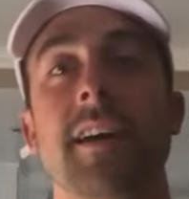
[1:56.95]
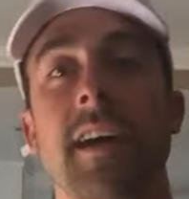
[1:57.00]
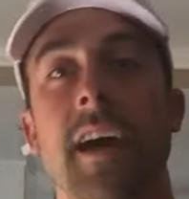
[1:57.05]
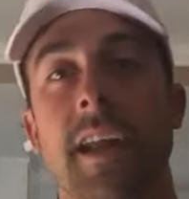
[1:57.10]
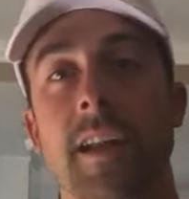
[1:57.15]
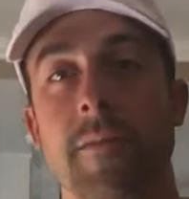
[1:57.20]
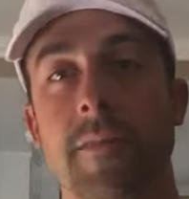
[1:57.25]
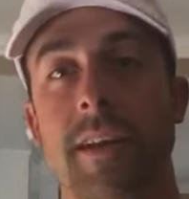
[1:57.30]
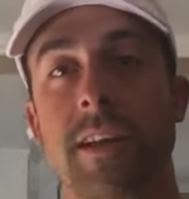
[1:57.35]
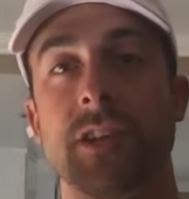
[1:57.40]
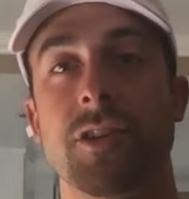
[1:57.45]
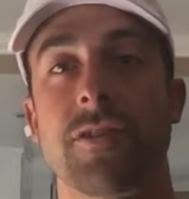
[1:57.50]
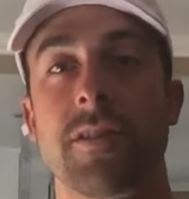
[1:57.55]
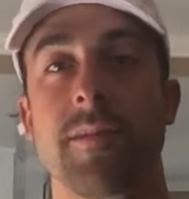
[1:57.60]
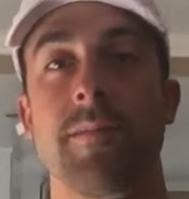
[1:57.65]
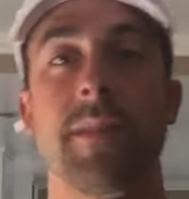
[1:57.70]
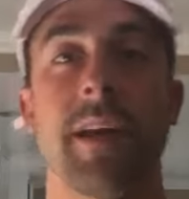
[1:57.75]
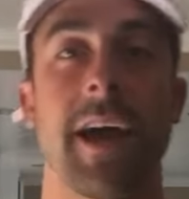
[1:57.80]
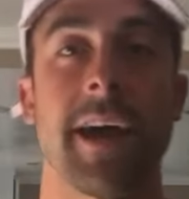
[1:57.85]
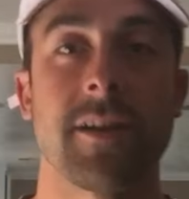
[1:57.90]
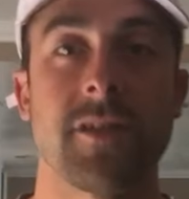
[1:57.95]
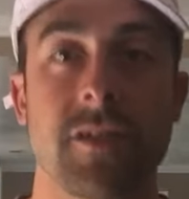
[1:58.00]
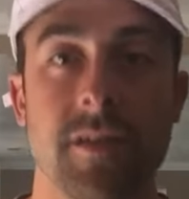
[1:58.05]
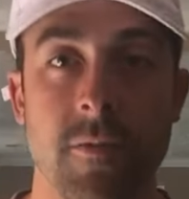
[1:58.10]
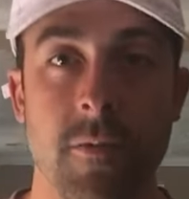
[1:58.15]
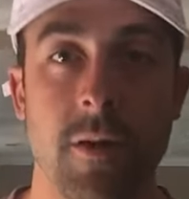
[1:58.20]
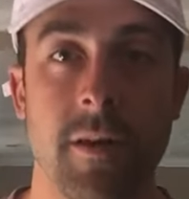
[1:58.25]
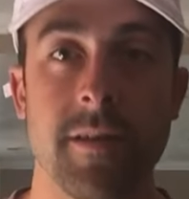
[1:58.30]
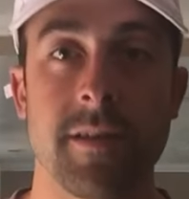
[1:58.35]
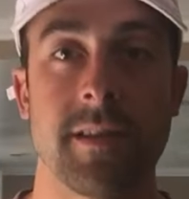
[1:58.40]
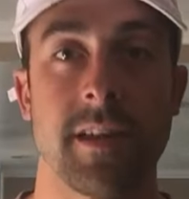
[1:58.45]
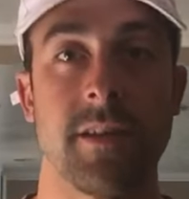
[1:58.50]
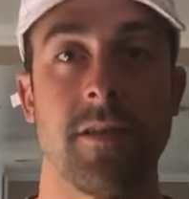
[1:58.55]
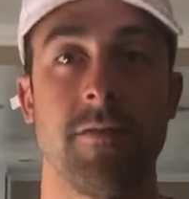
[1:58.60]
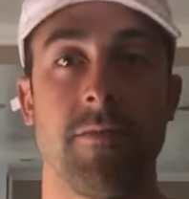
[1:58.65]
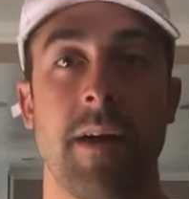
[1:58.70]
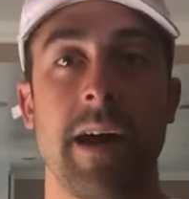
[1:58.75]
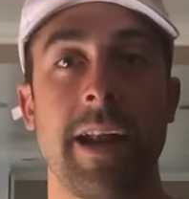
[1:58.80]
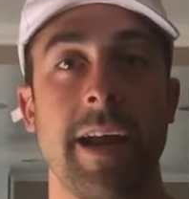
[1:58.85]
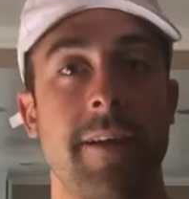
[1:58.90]
and you wanna trim the extra words that
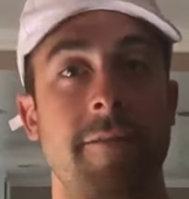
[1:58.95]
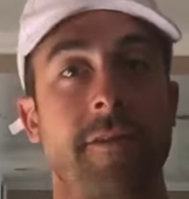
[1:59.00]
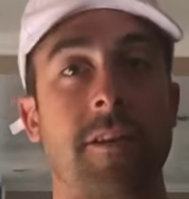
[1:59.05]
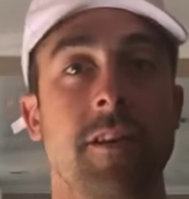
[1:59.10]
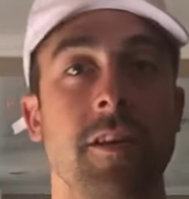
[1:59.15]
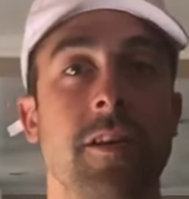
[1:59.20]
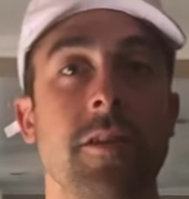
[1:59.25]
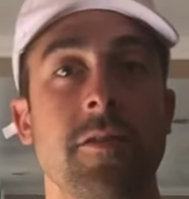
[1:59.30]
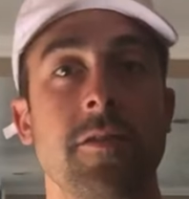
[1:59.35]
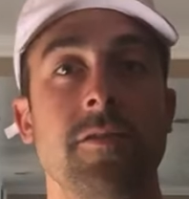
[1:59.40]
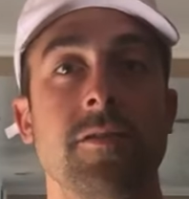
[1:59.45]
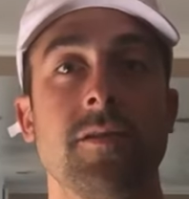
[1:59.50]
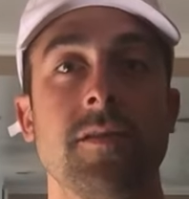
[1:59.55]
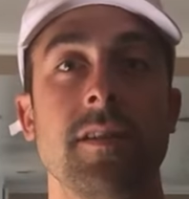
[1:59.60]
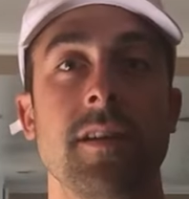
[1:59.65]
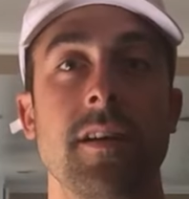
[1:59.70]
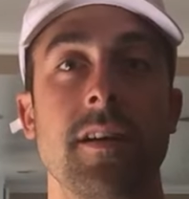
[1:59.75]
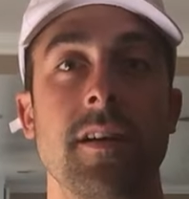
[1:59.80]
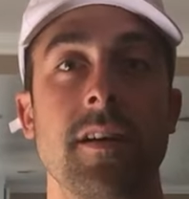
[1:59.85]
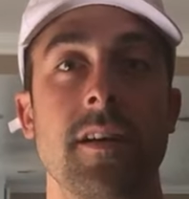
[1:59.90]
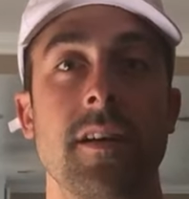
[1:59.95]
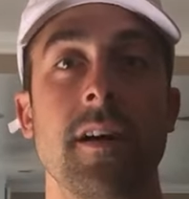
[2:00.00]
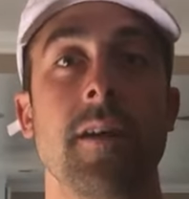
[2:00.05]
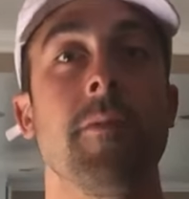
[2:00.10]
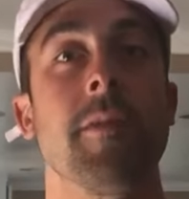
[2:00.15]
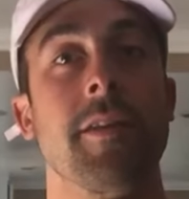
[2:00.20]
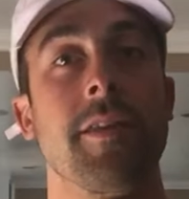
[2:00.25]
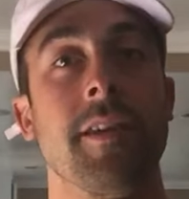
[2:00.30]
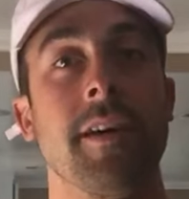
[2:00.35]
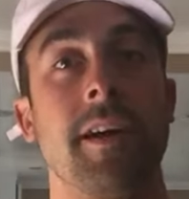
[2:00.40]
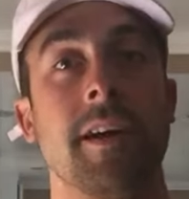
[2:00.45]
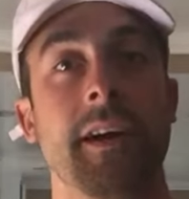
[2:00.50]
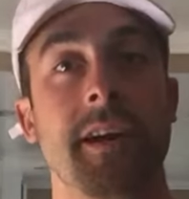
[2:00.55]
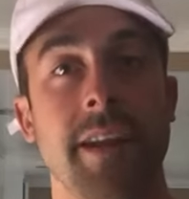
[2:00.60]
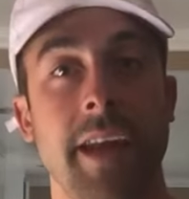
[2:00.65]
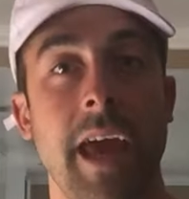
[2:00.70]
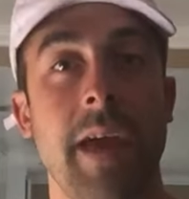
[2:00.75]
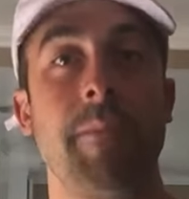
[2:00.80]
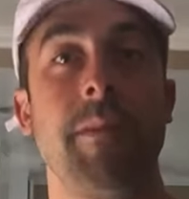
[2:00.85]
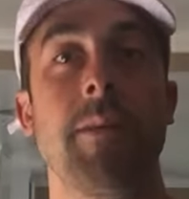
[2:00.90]
you might have to use with
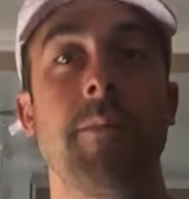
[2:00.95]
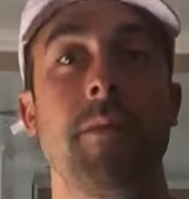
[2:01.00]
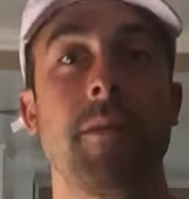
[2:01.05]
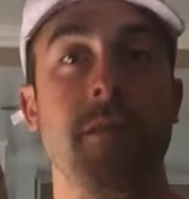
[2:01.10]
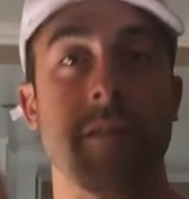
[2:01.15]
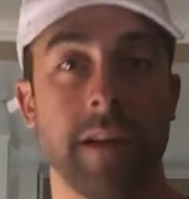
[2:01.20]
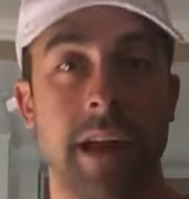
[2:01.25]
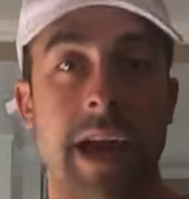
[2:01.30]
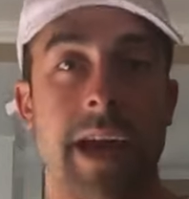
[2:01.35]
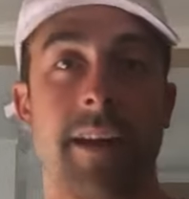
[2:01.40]
an amiable or an